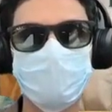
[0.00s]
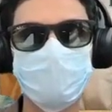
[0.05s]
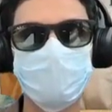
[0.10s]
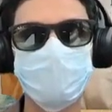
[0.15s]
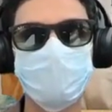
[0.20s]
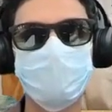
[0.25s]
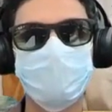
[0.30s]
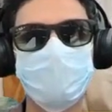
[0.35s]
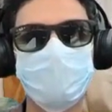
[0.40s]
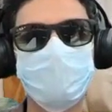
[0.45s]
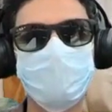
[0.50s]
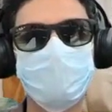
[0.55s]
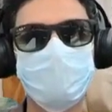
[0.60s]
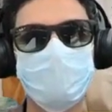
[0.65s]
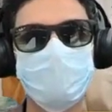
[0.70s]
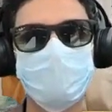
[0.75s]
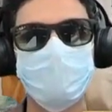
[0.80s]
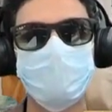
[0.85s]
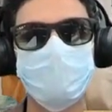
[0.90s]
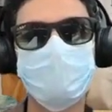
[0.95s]

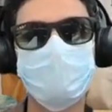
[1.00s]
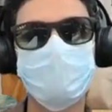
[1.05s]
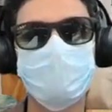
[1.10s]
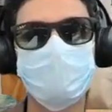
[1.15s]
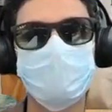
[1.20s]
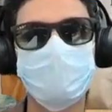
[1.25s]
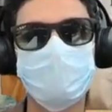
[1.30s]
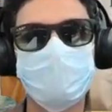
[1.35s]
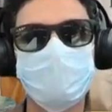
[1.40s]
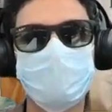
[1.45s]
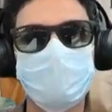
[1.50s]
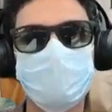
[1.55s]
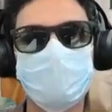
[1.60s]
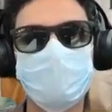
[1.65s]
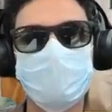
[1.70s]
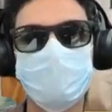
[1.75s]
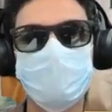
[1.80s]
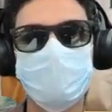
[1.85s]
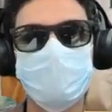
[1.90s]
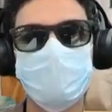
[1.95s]

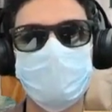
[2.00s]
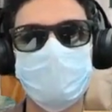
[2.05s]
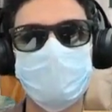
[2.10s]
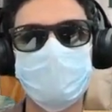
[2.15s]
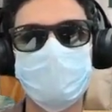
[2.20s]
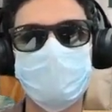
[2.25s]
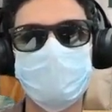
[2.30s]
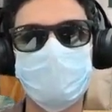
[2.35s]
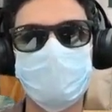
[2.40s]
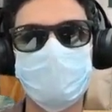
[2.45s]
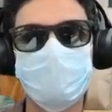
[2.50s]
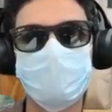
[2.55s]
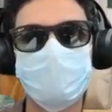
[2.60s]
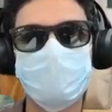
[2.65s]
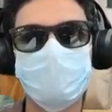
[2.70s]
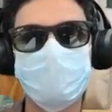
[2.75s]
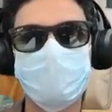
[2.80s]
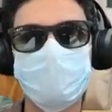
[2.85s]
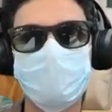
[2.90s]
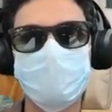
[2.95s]

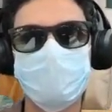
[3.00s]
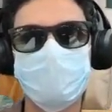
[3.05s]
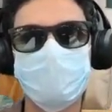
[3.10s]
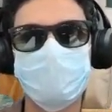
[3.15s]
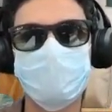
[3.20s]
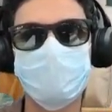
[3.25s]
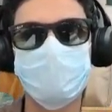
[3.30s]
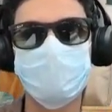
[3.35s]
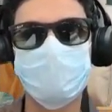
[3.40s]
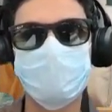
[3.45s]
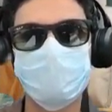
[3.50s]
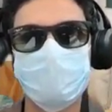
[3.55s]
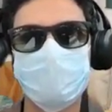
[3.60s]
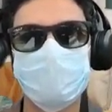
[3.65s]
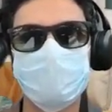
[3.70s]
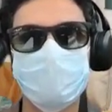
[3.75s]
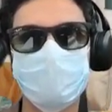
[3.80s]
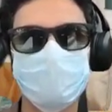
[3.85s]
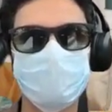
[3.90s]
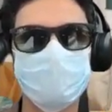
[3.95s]

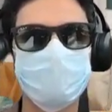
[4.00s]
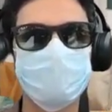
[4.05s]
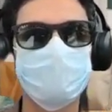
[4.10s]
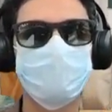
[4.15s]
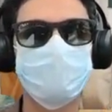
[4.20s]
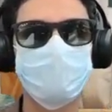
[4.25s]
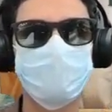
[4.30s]
[no speech]